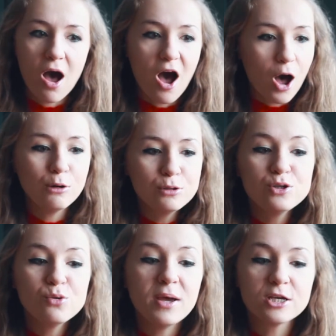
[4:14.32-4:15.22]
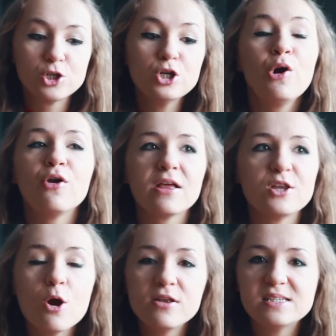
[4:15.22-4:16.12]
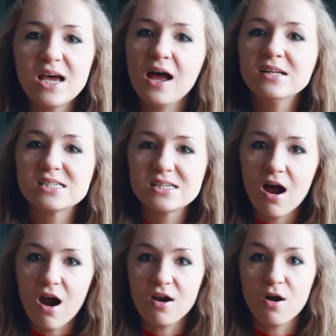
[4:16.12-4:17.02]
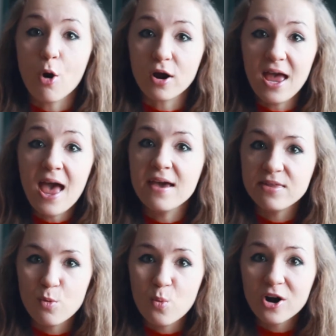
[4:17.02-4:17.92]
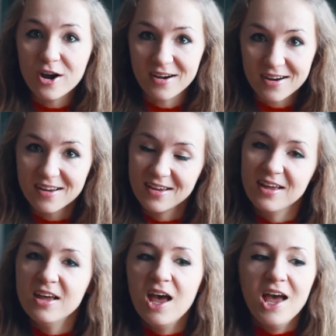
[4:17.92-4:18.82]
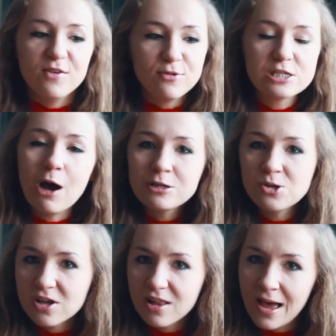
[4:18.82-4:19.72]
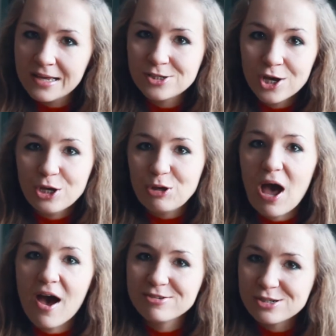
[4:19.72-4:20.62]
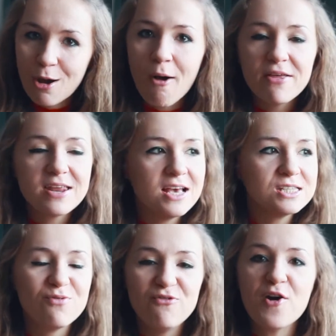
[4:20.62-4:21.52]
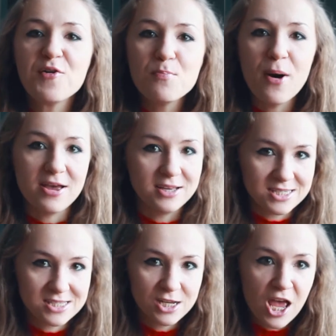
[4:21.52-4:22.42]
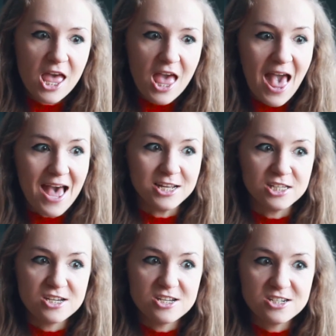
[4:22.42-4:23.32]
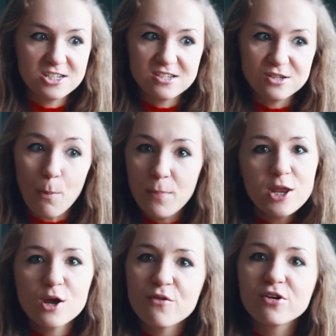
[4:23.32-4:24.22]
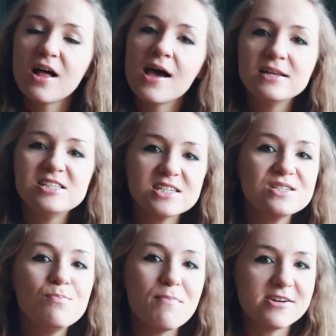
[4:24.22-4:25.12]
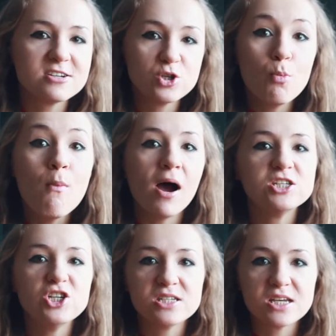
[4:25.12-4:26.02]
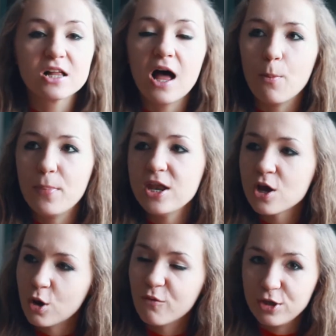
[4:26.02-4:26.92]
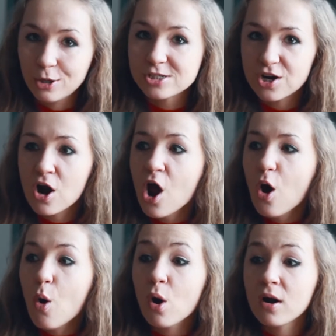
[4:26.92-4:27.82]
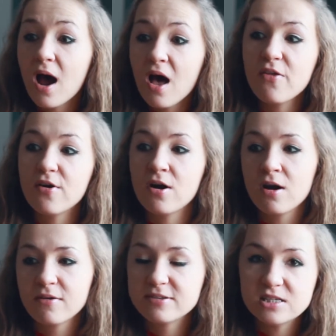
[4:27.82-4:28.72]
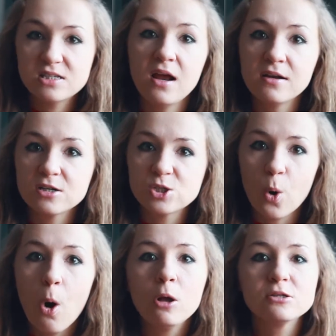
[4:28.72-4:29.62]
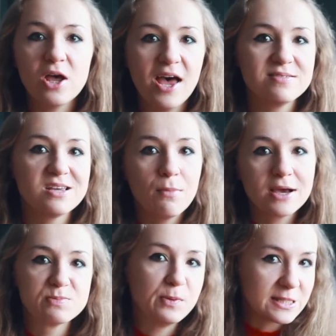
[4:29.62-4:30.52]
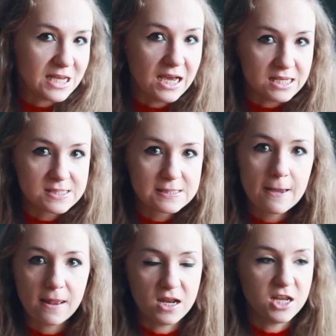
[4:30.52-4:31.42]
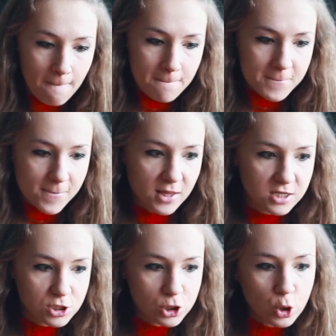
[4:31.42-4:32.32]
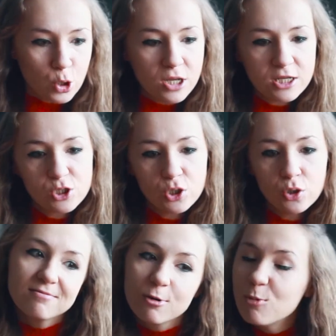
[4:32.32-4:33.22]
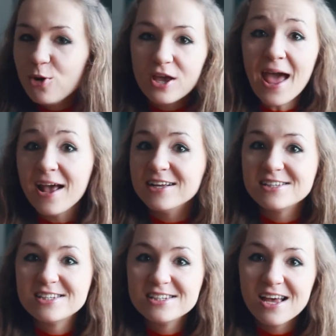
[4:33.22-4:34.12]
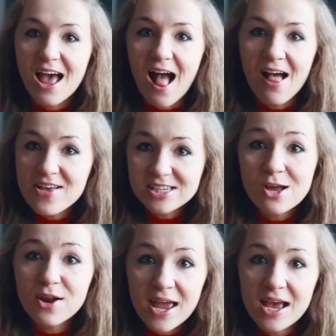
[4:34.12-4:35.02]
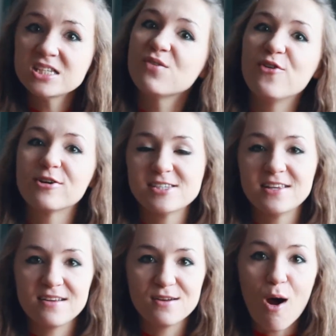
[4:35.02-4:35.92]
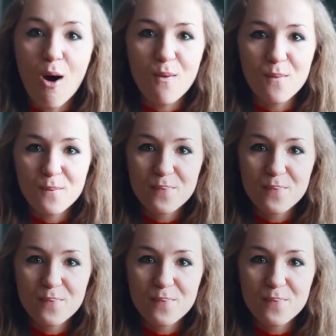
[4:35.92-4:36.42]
How do you make sure that your designs are okay, they work? If you talk to a client, you have to know that he is very biased, and the opinion of a client doesn't matter so much as the opinion of a user or other designers who also have some expertise in the niche. So you need to communicate, and that's not the case if you're sitting at home.